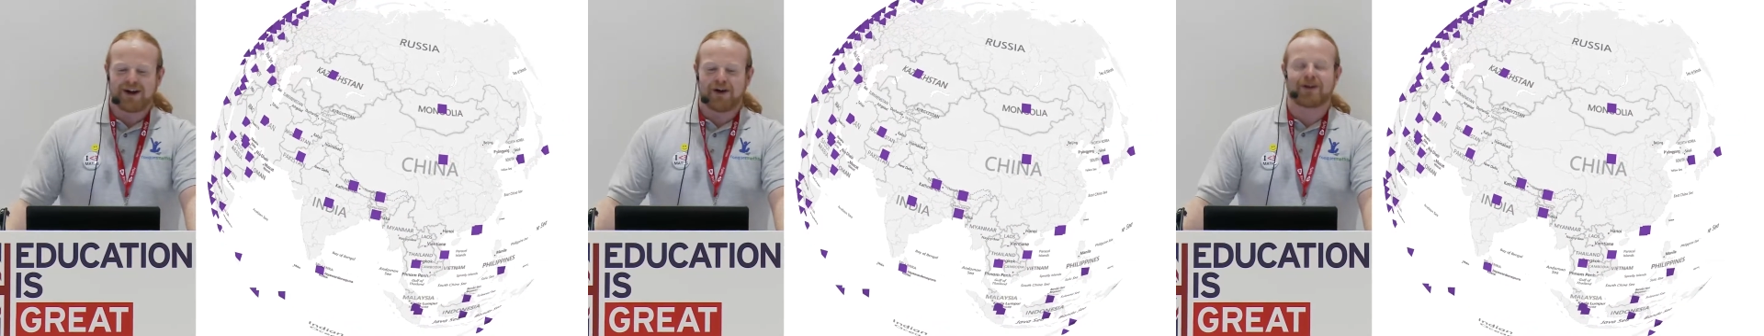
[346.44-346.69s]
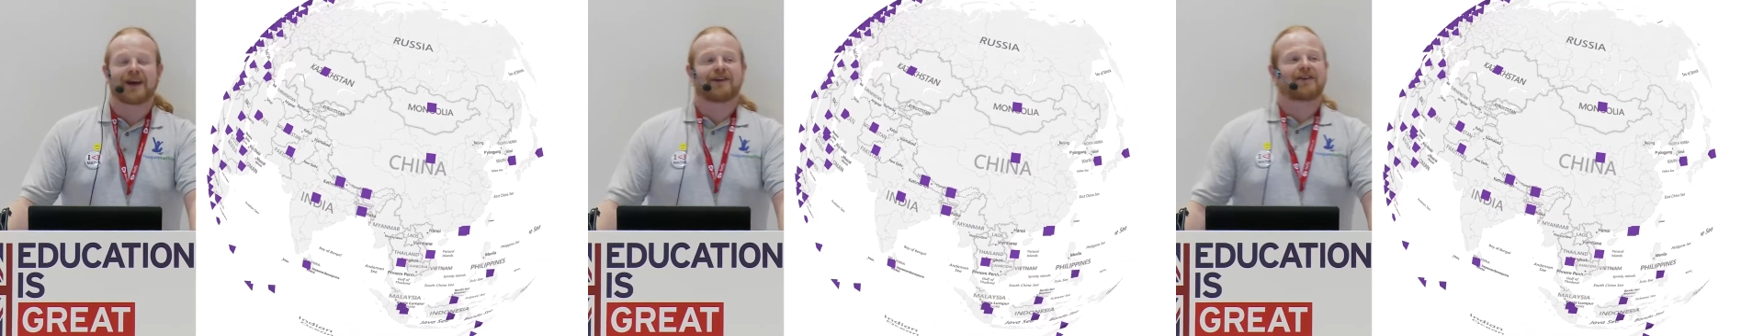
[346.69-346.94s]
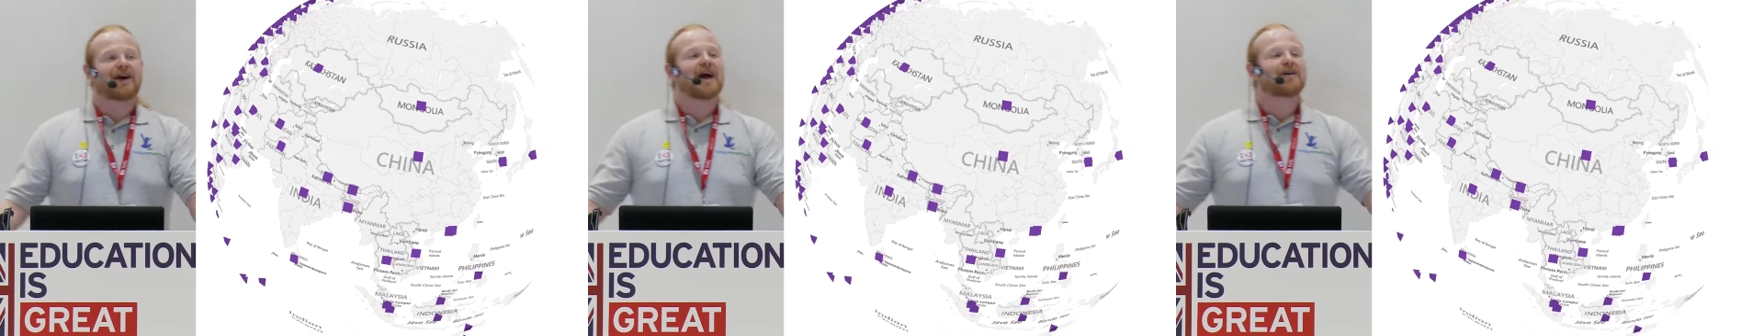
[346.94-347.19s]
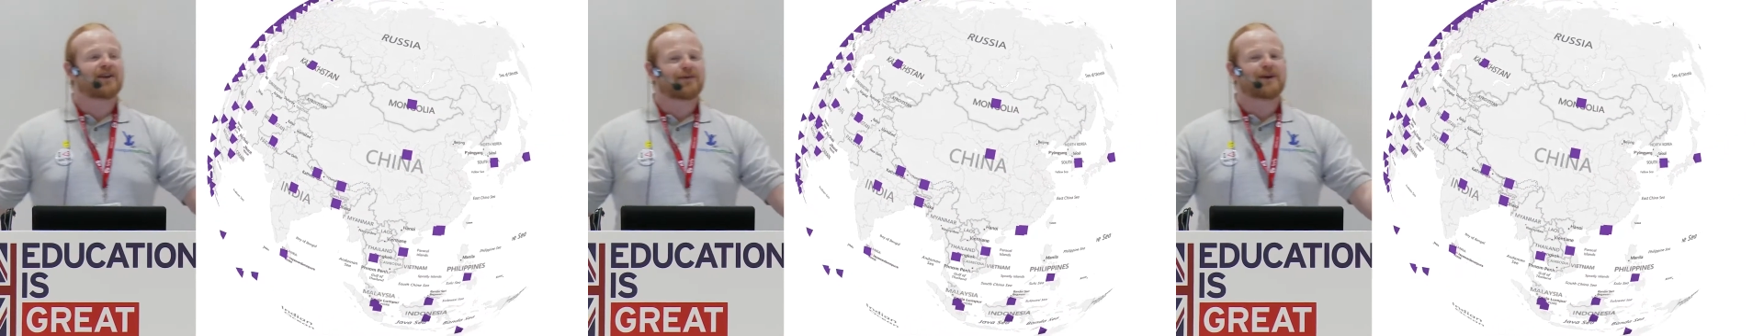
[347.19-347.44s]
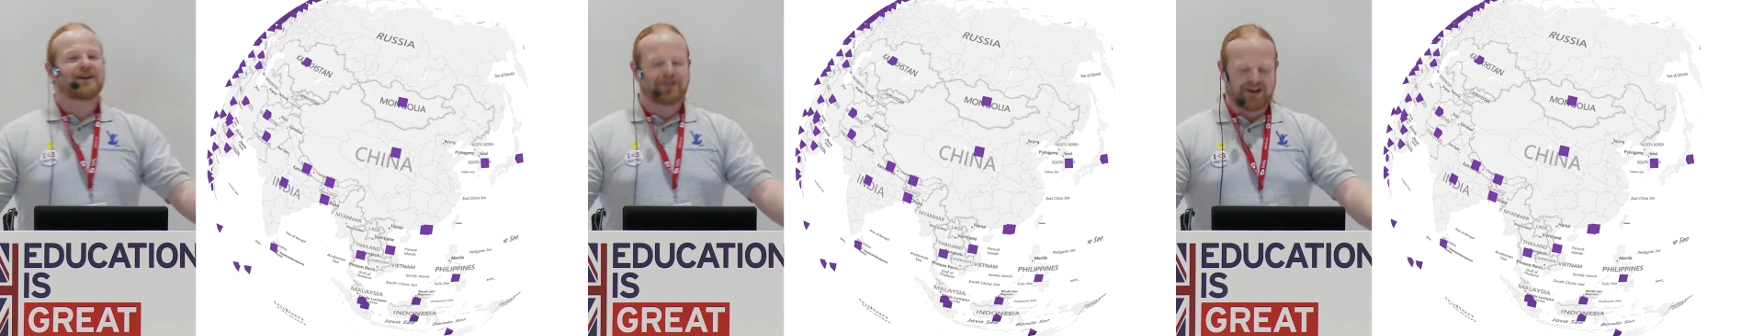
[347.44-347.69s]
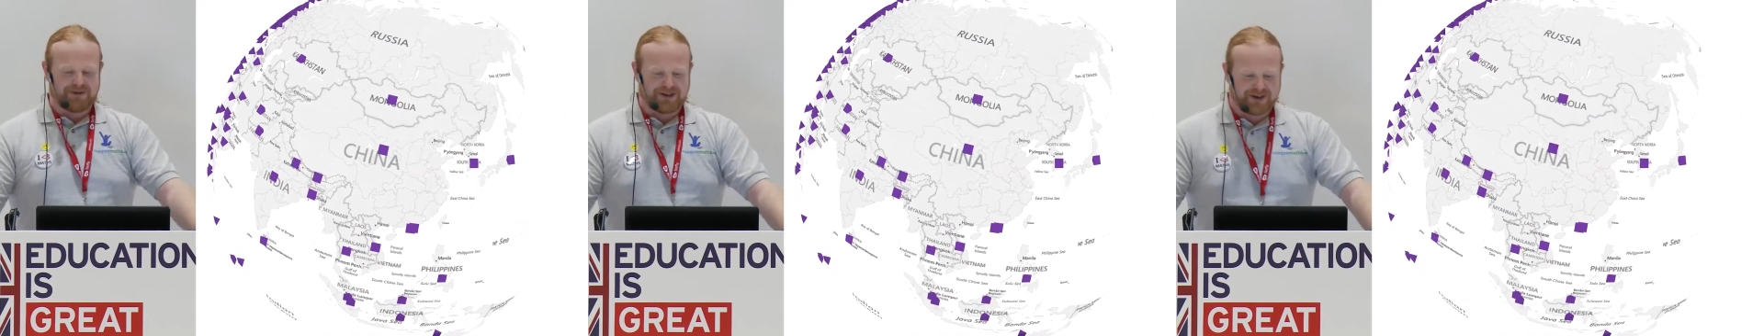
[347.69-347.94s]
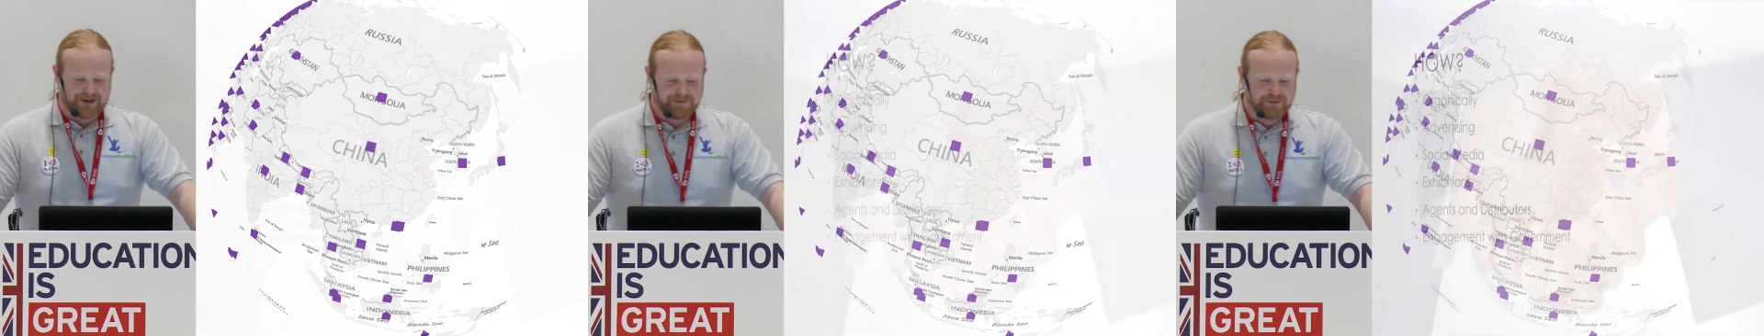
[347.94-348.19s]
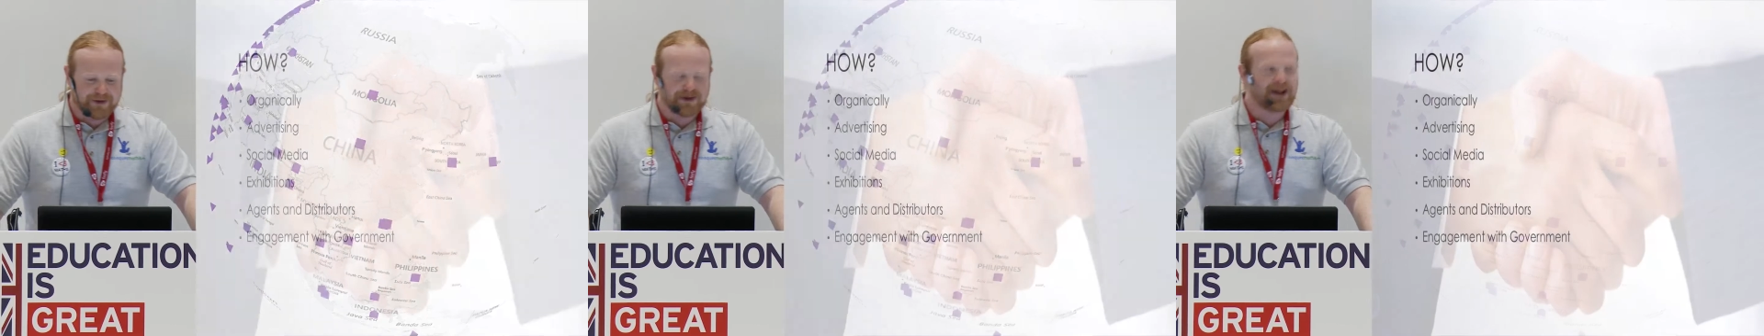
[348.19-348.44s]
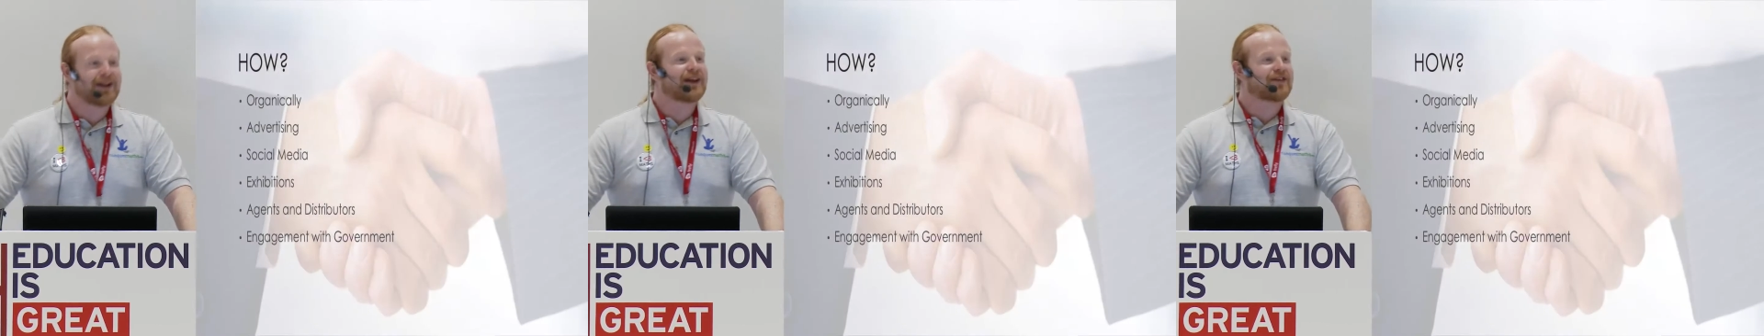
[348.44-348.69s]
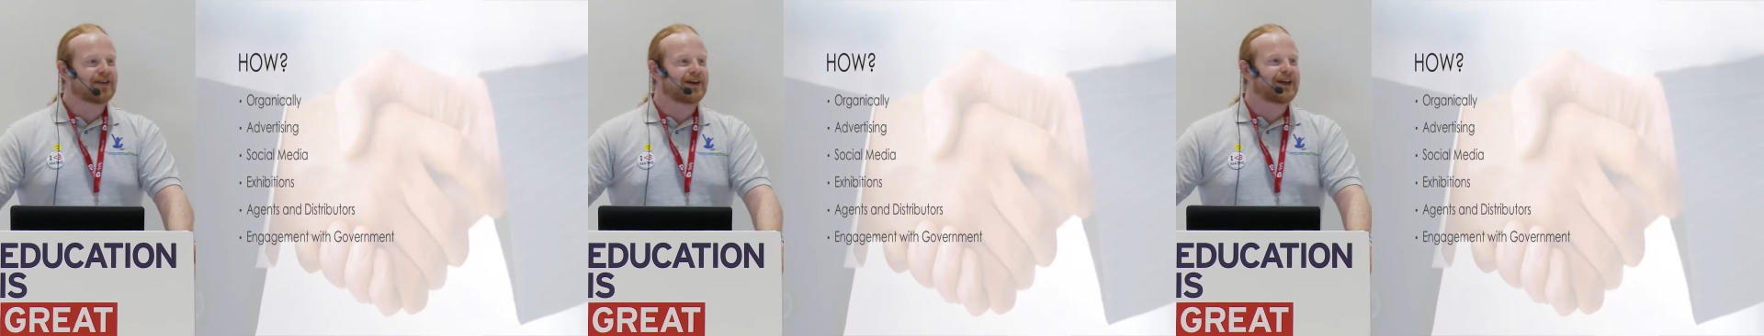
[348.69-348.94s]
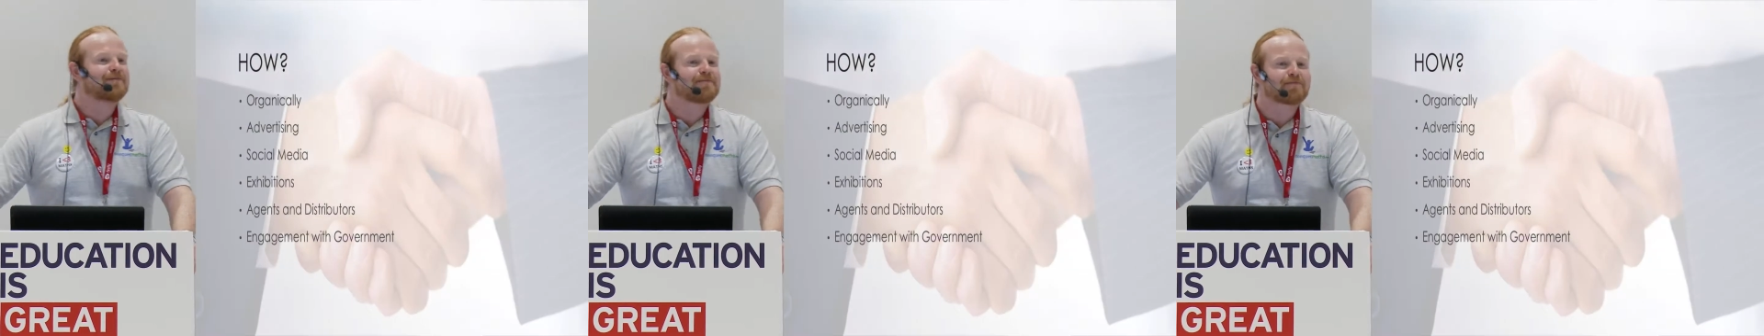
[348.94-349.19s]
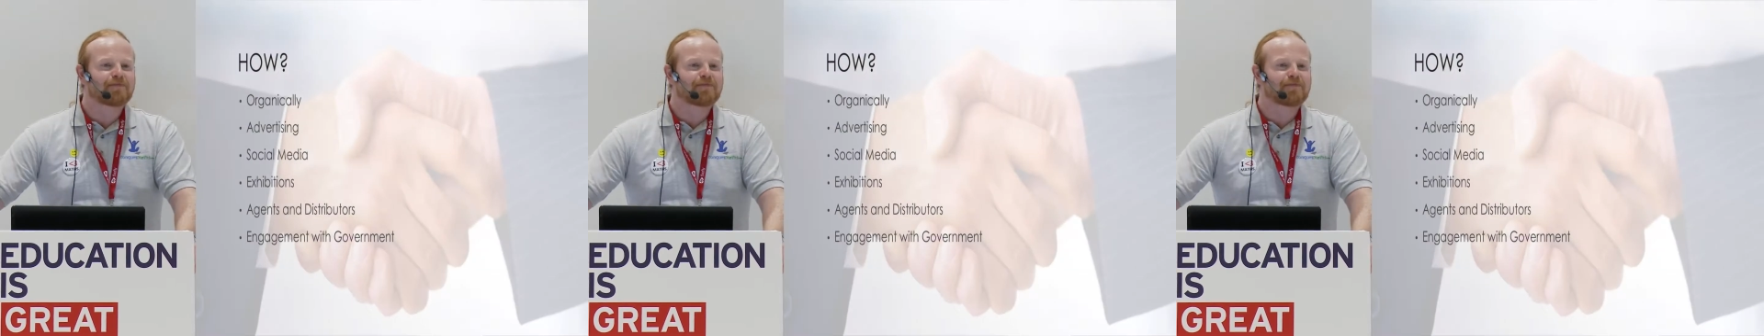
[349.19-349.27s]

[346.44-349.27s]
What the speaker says: Okay, so how did we achieve this? Initially,